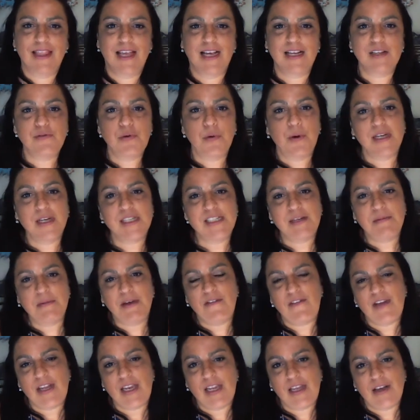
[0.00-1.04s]
Thanks for
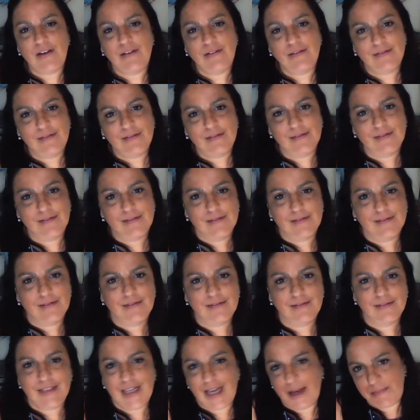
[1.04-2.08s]
watching my video.
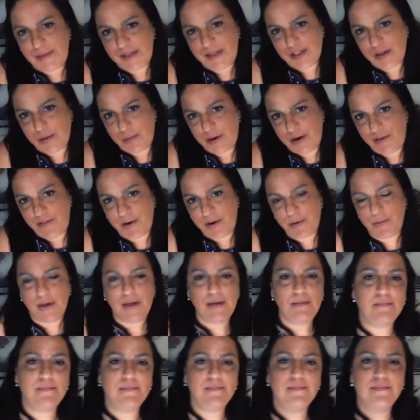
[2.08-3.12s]
Happy summer,
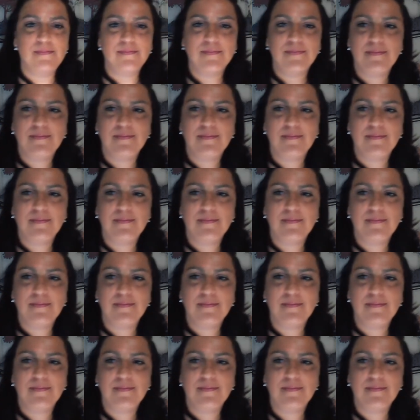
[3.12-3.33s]
everyone.